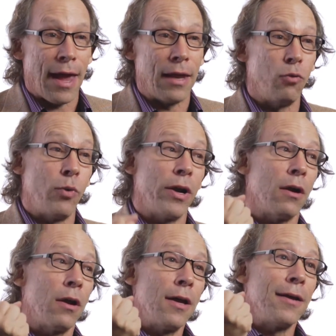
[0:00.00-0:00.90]
and
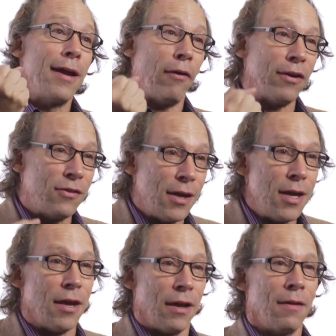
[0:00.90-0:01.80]
we're
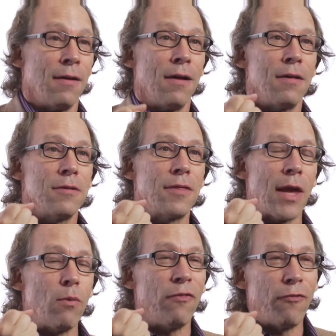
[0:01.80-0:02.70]
guaranteeing that
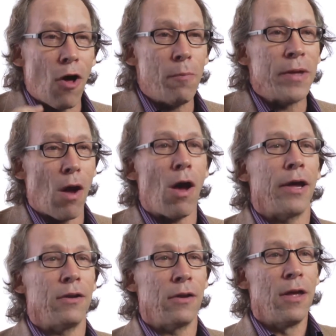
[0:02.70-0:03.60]
they will fall
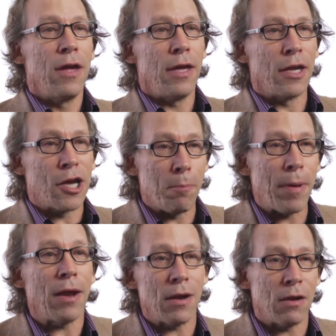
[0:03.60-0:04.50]
behind in a
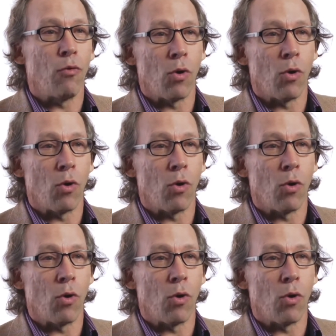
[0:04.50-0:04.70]
competitive